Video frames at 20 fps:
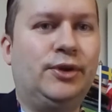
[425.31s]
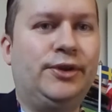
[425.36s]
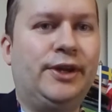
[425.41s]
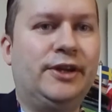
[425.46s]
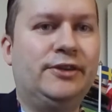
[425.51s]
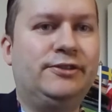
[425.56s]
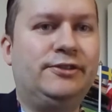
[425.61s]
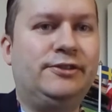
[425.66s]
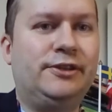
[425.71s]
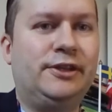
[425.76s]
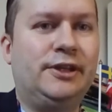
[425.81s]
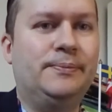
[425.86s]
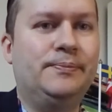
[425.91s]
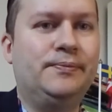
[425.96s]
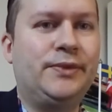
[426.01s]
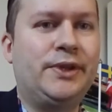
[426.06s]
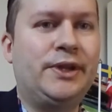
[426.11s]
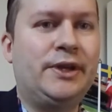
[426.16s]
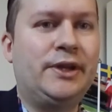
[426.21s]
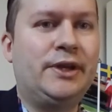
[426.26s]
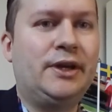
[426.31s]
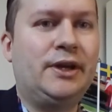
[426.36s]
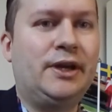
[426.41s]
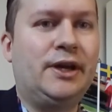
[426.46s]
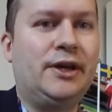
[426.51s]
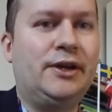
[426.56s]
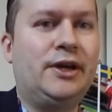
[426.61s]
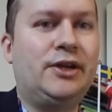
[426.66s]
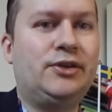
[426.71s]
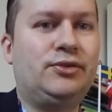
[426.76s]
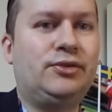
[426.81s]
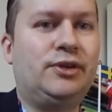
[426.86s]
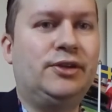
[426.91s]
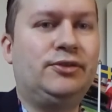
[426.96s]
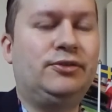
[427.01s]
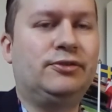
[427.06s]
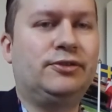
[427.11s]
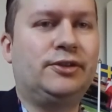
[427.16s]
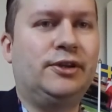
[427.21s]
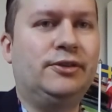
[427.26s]
what I see. And I try
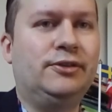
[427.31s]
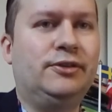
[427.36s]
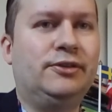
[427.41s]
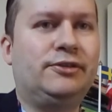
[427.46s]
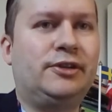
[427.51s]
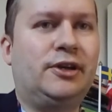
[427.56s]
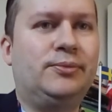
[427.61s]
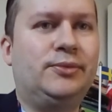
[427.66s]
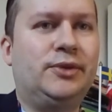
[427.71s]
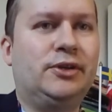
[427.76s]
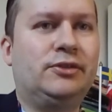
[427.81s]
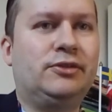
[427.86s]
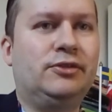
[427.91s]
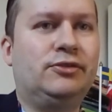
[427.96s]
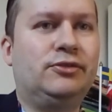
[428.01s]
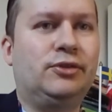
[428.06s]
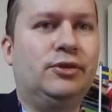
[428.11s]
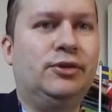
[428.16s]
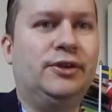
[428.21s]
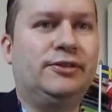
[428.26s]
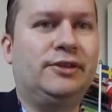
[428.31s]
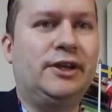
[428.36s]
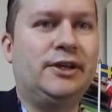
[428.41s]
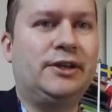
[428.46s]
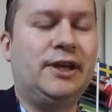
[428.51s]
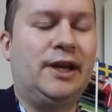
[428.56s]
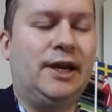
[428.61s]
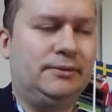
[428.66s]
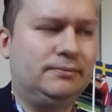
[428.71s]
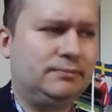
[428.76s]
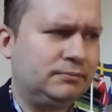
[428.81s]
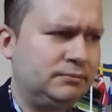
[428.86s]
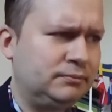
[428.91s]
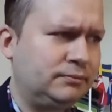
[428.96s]
to study the subject as good as I can.